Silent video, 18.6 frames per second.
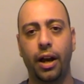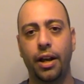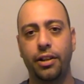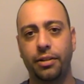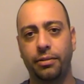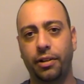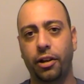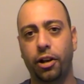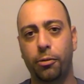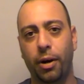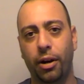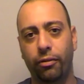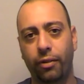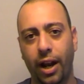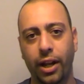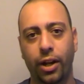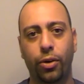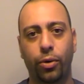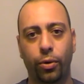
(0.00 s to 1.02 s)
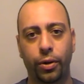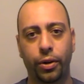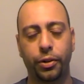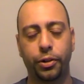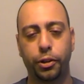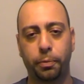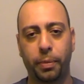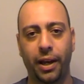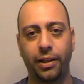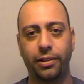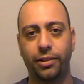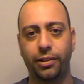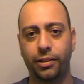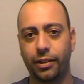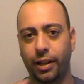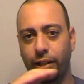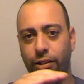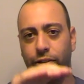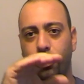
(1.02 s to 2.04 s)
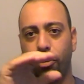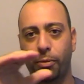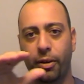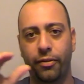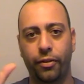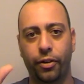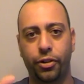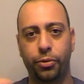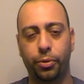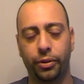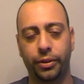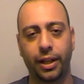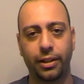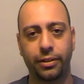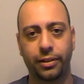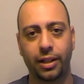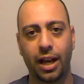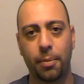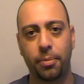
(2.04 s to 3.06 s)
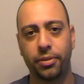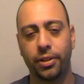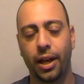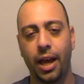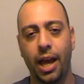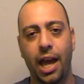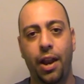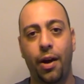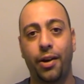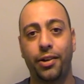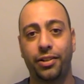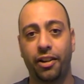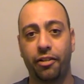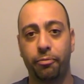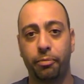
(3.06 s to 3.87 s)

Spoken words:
Sometimes I go to my right corner, spaces, and I'd see all my virtual desktops. Now I just have